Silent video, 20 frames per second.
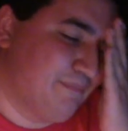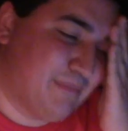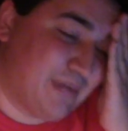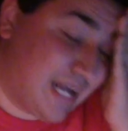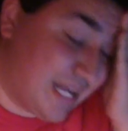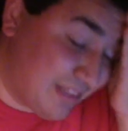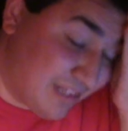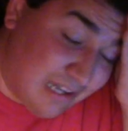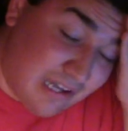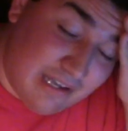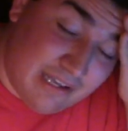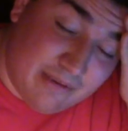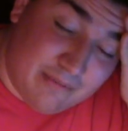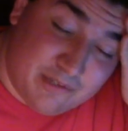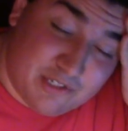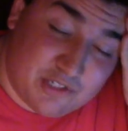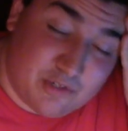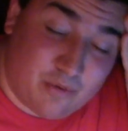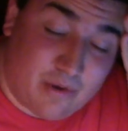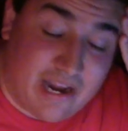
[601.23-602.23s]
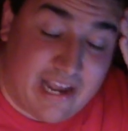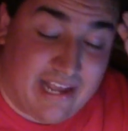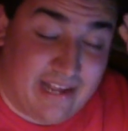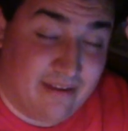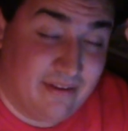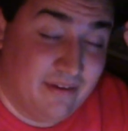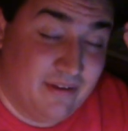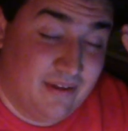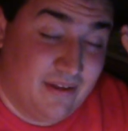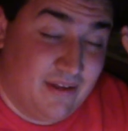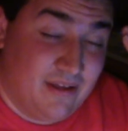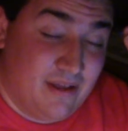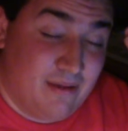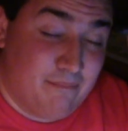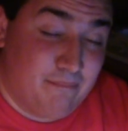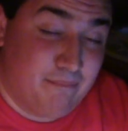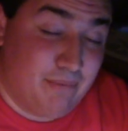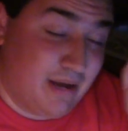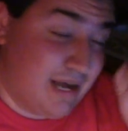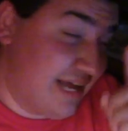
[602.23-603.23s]
but I thought it was great.
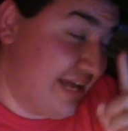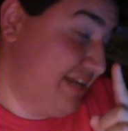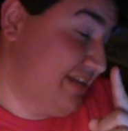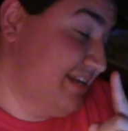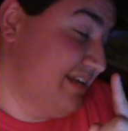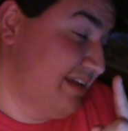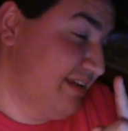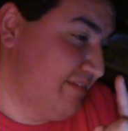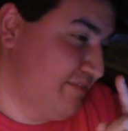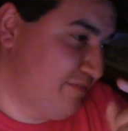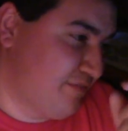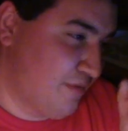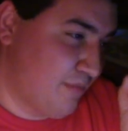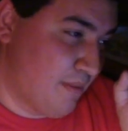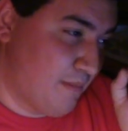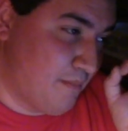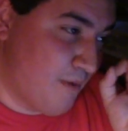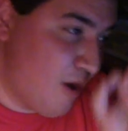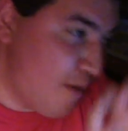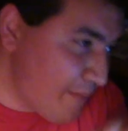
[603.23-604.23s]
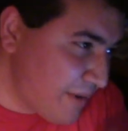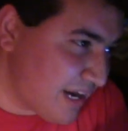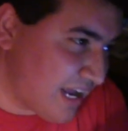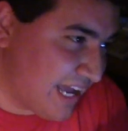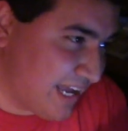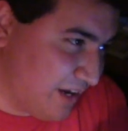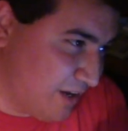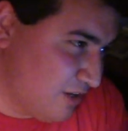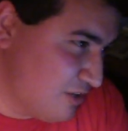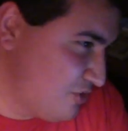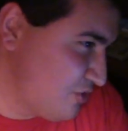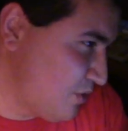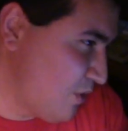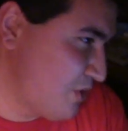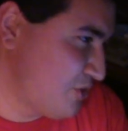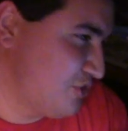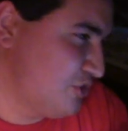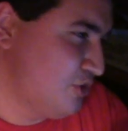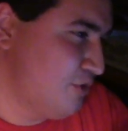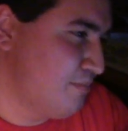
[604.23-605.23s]
But from the moment I heard
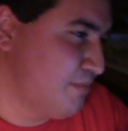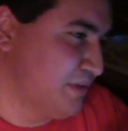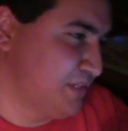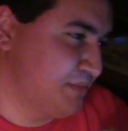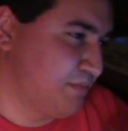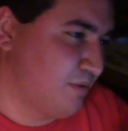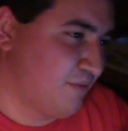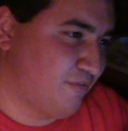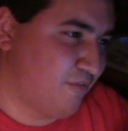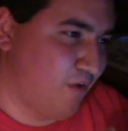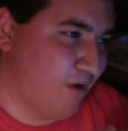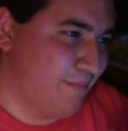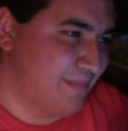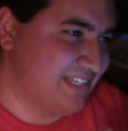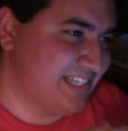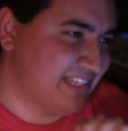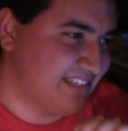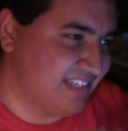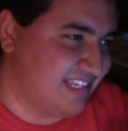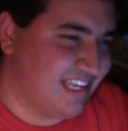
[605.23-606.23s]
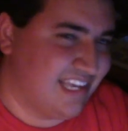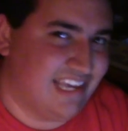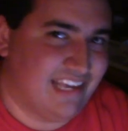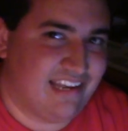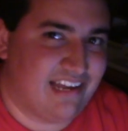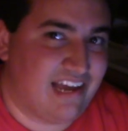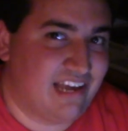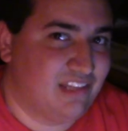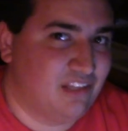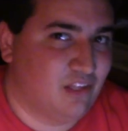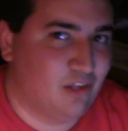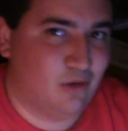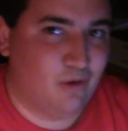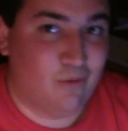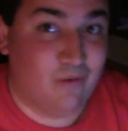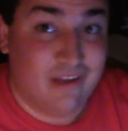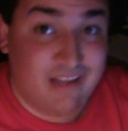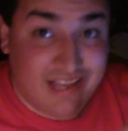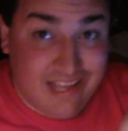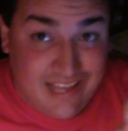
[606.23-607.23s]
George Newbern's performance as a kid, I
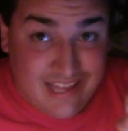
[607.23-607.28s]
knew